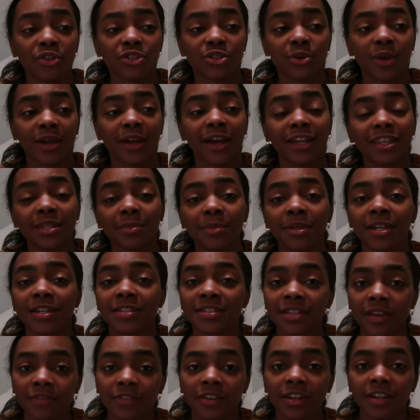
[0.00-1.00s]
so I got them in a
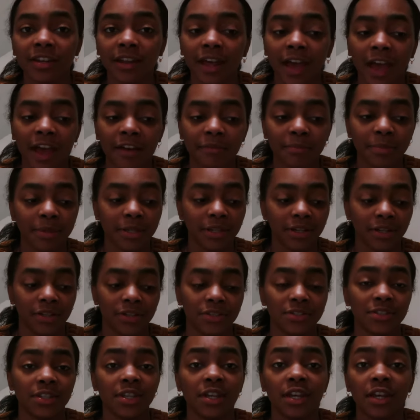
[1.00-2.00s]
7.5
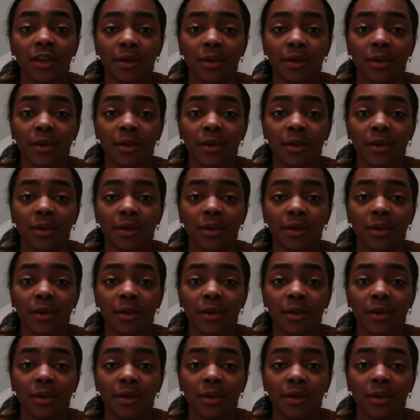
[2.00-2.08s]
because